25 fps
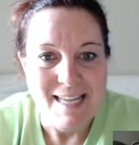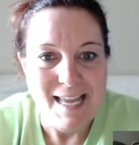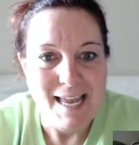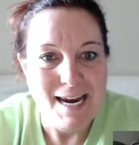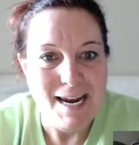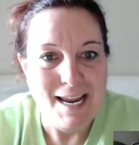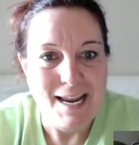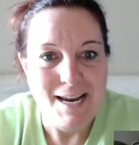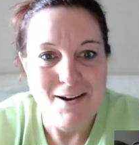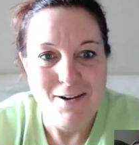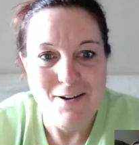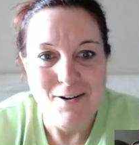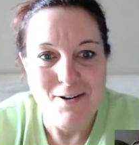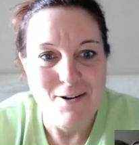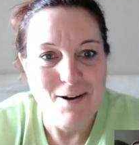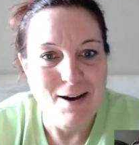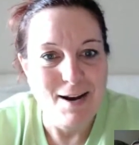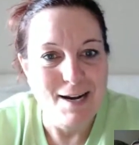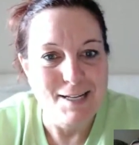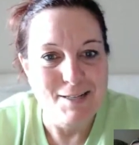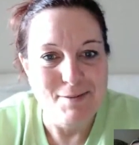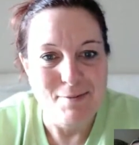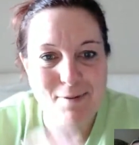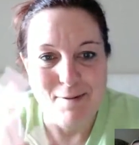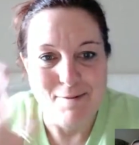Dan, I know
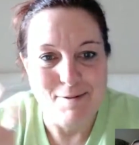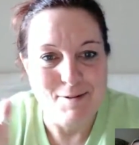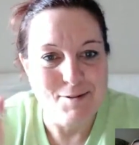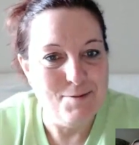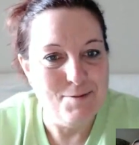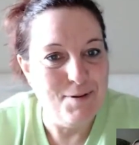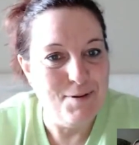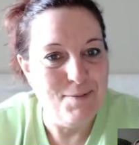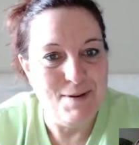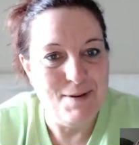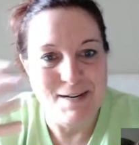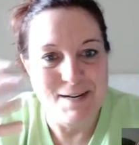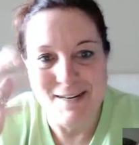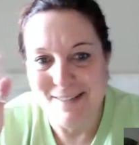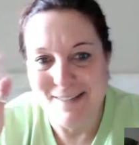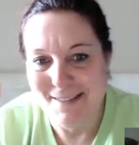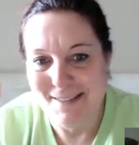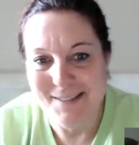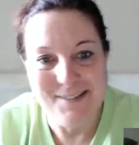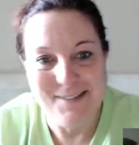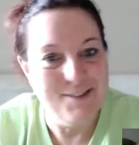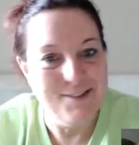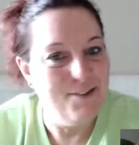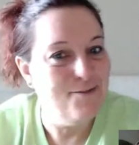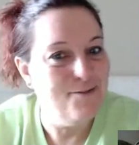your head is probably swimming
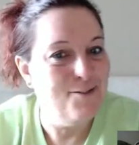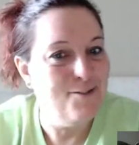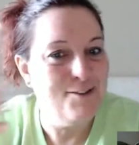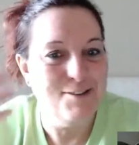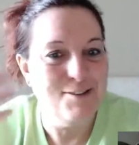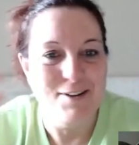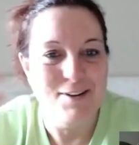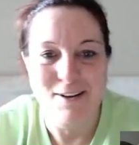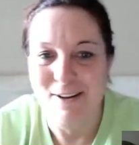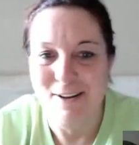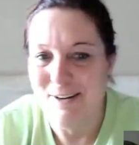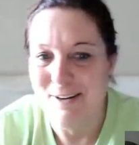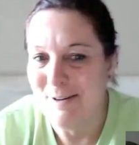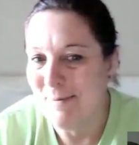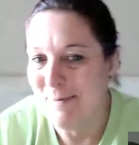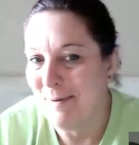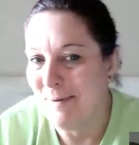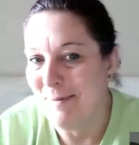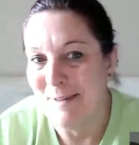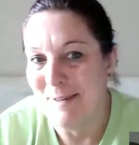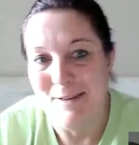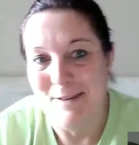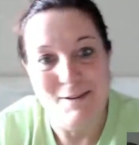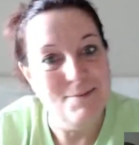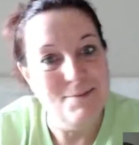because this is your first call, and
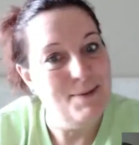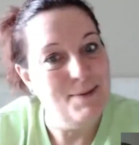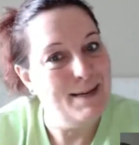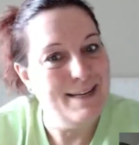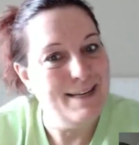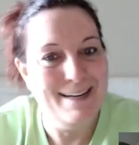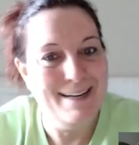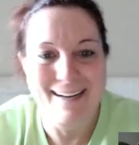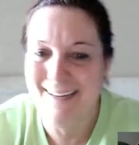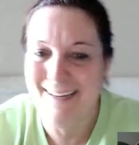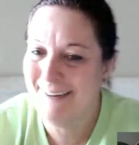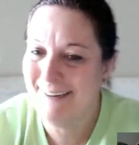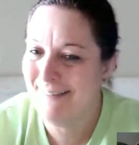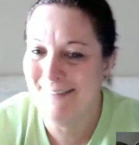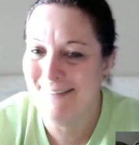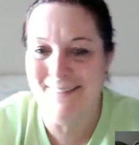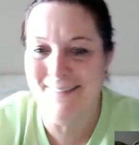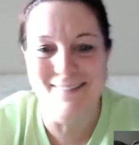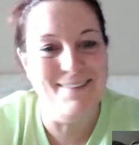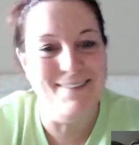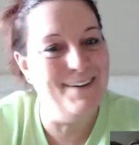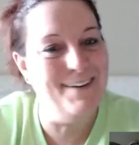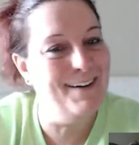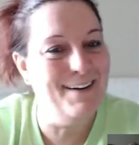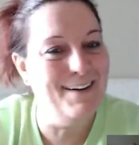you're probably like, oh my God,
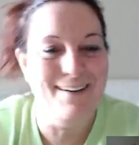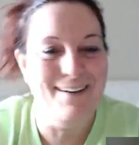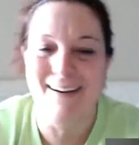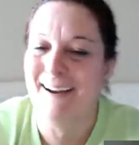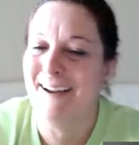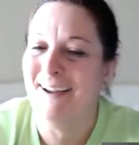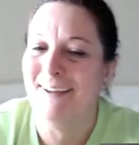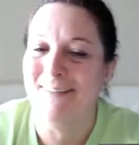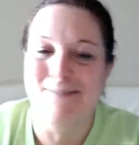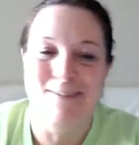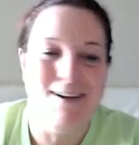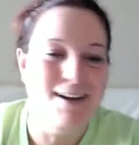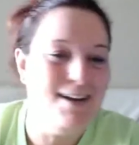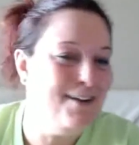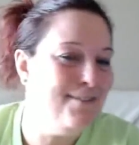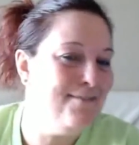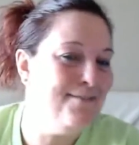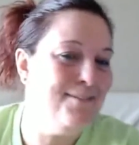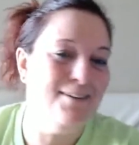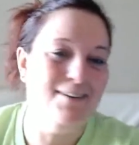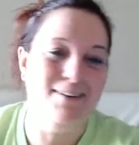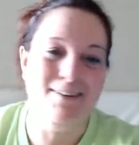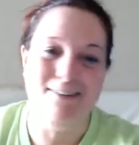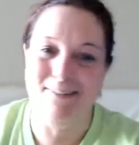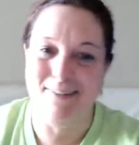where
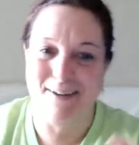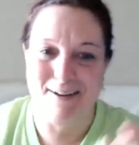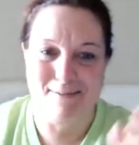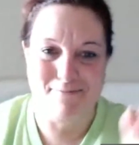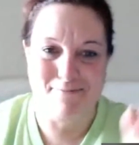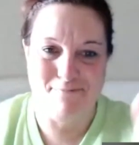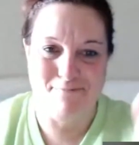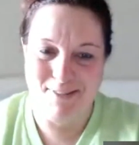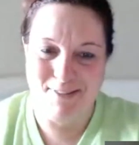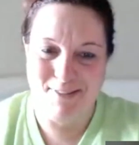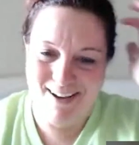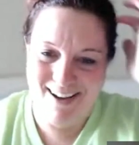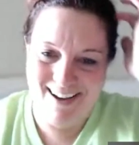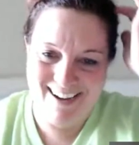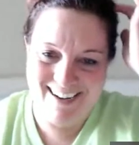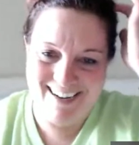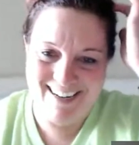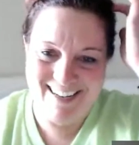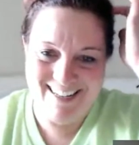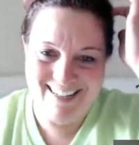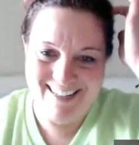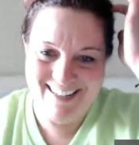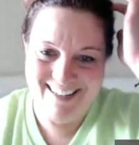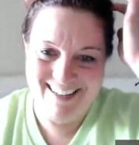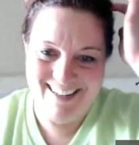do I
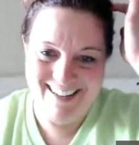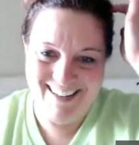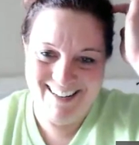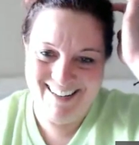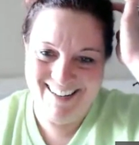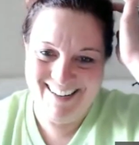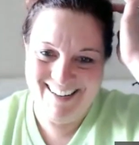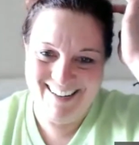belong?